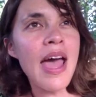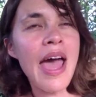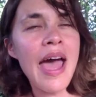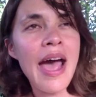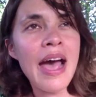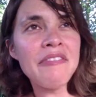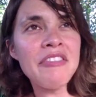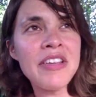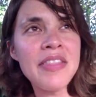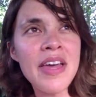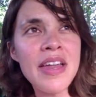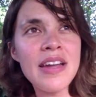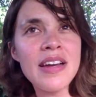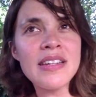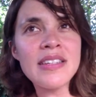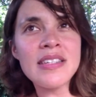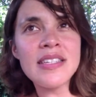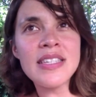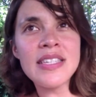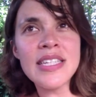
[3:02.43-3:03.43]
Having that
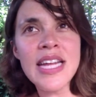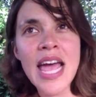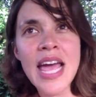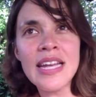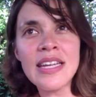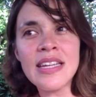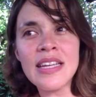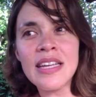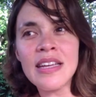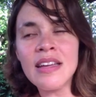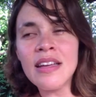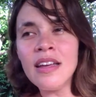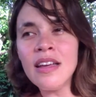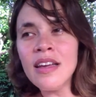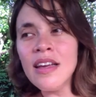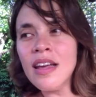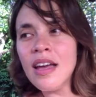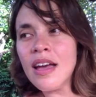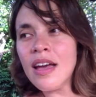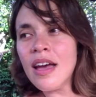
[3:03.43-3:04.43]
understanding,
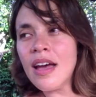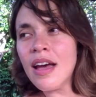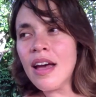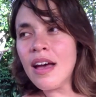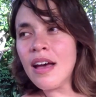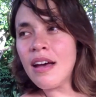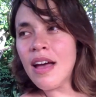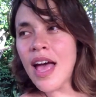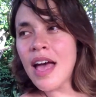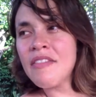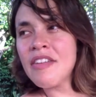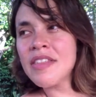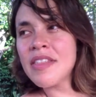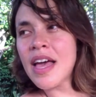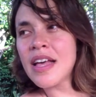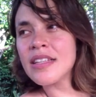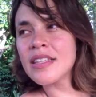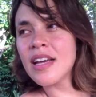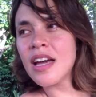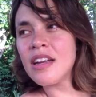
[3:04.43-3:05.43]
having
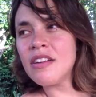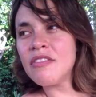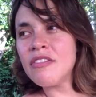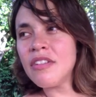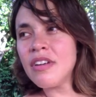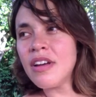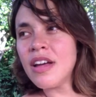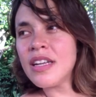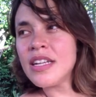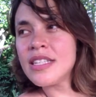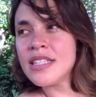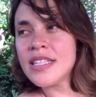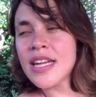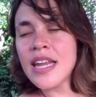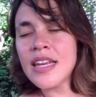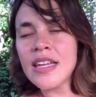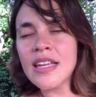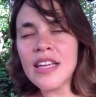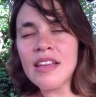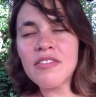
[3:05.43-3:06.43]
that kind of
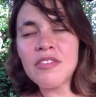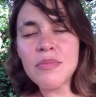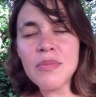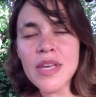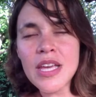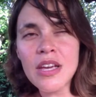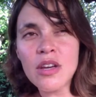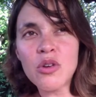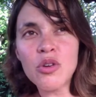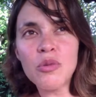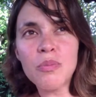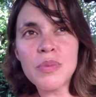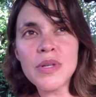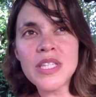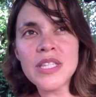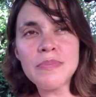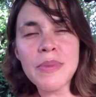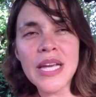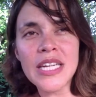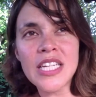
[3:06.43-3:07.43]
understanding gives me a good
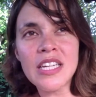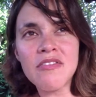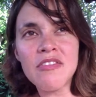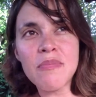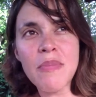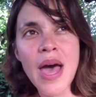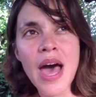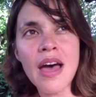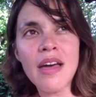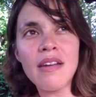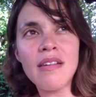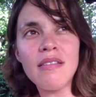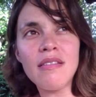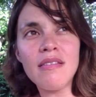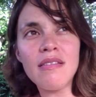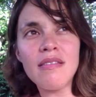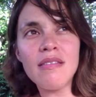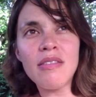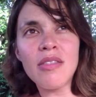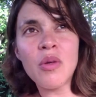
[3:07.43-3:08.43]
perspective about
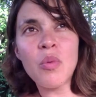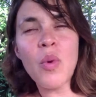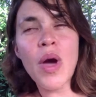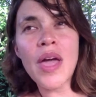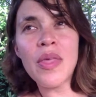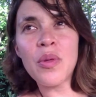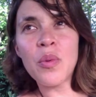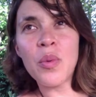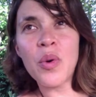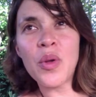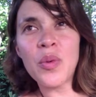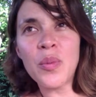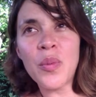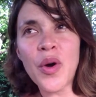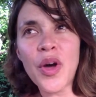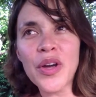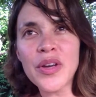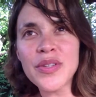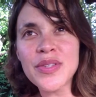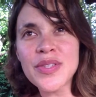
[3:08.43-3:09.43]
the way the world
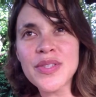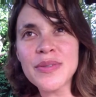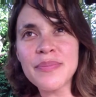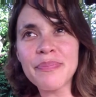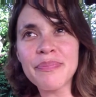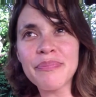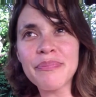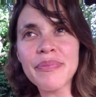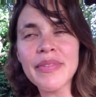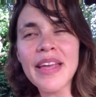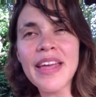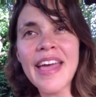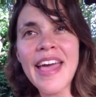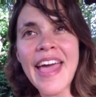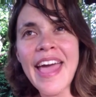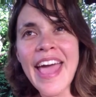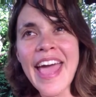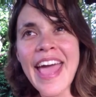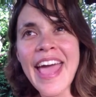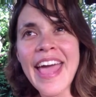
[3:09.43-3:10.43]
works.
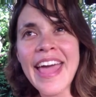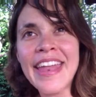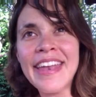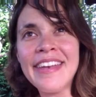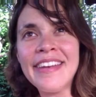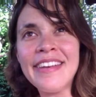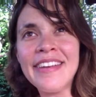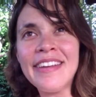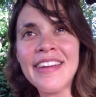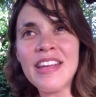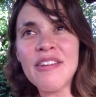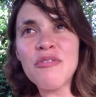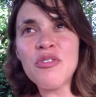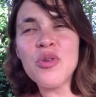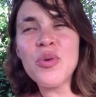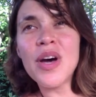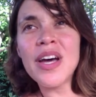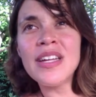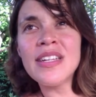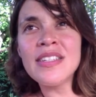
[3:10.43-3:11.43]
And if
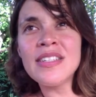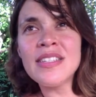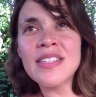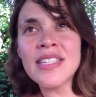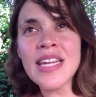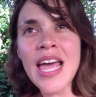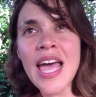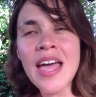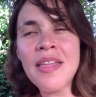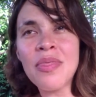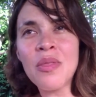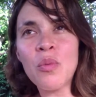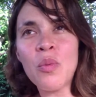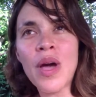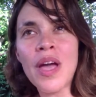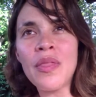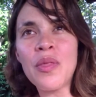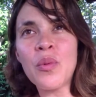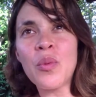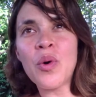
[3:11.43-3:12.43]
you understand the
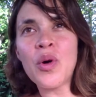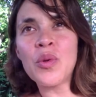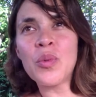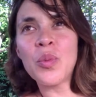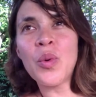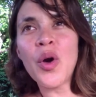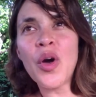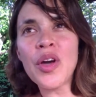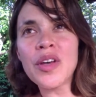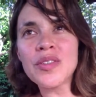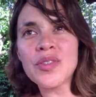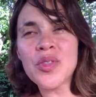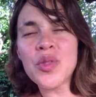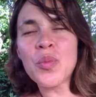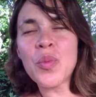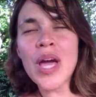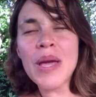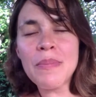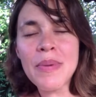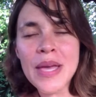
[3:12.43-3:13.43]
way the world works and
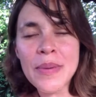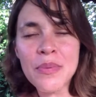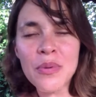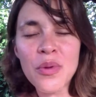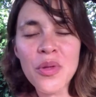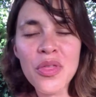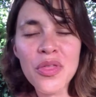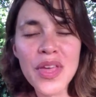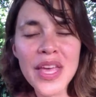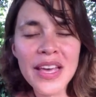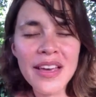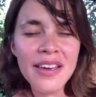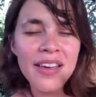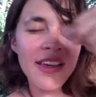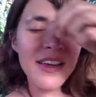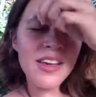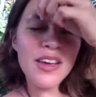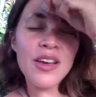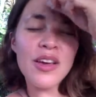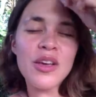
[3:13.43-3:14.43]
the way people think,
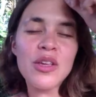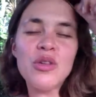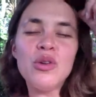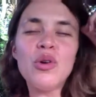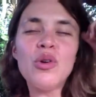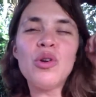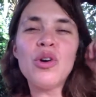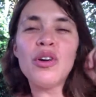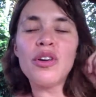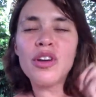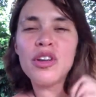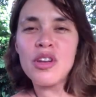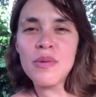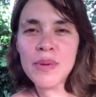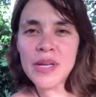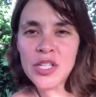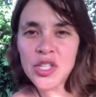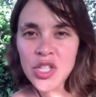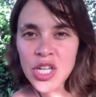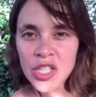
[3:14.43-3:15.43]
you're not going to
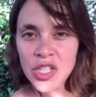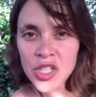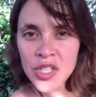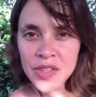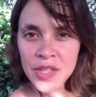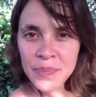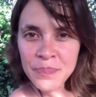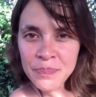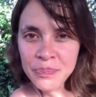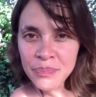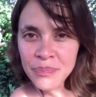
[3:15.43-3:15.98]
be judging them.